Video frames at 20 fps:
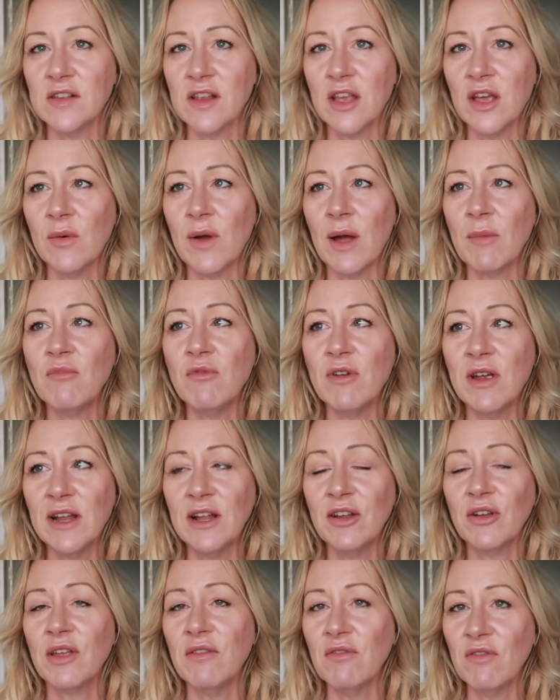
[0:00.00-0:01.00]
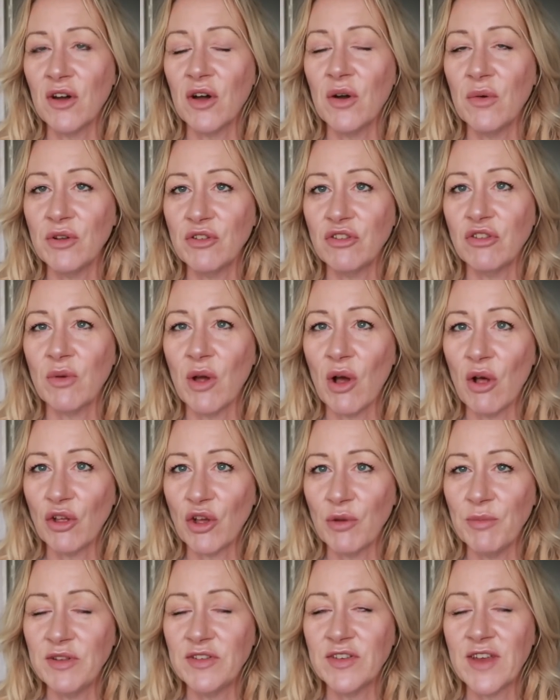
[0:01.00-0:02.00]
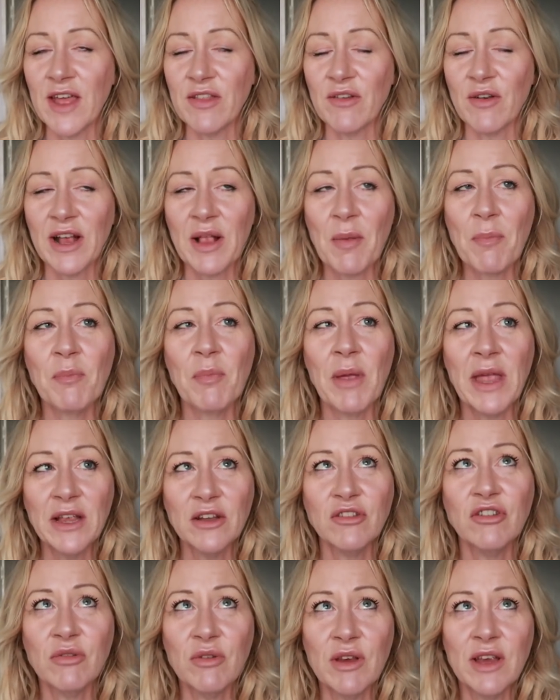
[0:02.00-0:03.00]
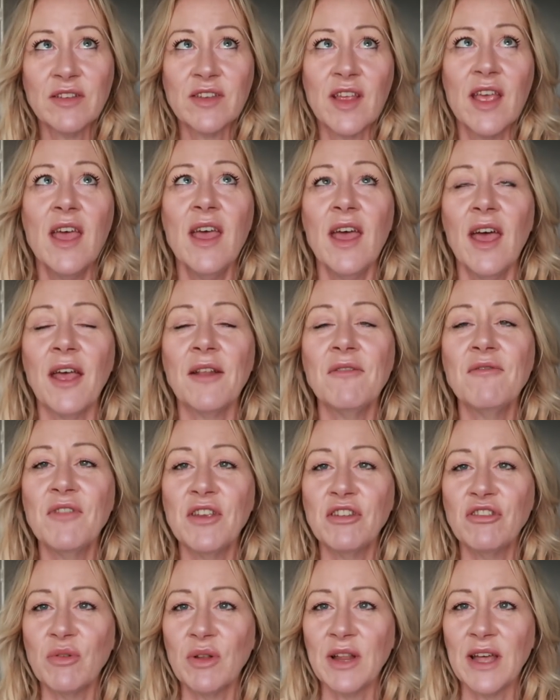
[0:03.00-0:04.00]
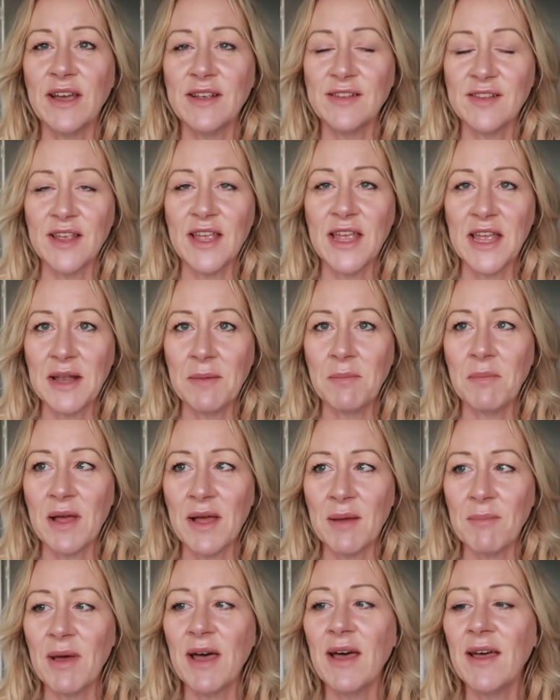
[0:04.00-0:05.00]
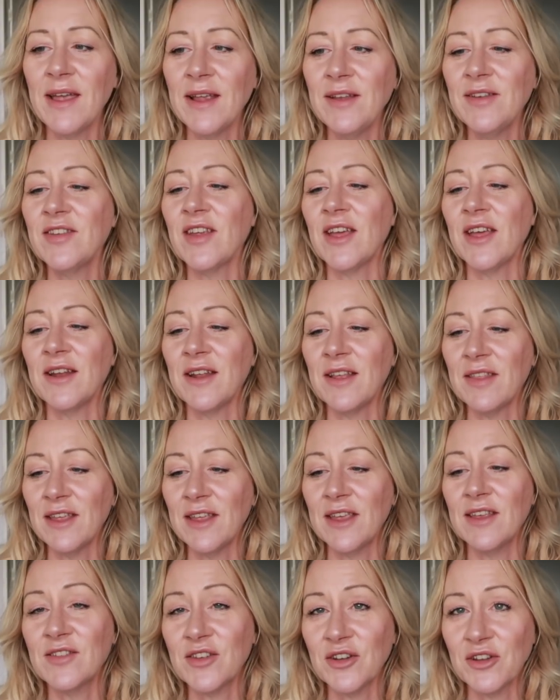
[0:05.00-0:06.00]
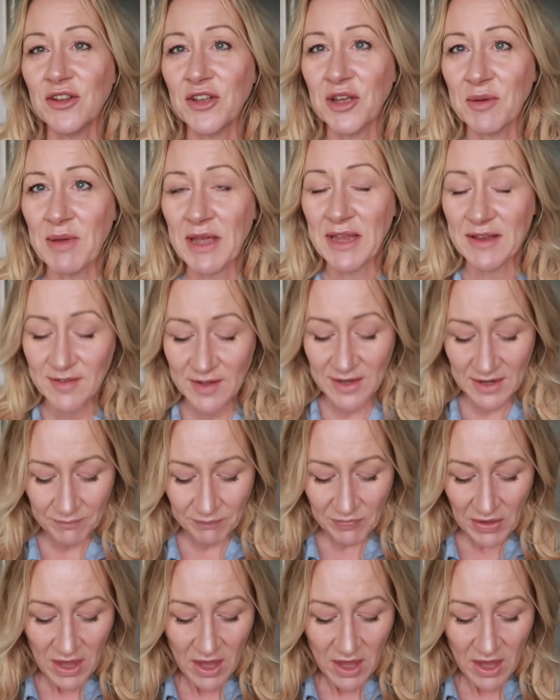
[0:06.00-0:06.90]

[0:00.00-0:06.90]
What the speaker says: So I'm really looking forward to it all coming together. I can picture it and visualise it in my mind, and I think it's going to look amazing.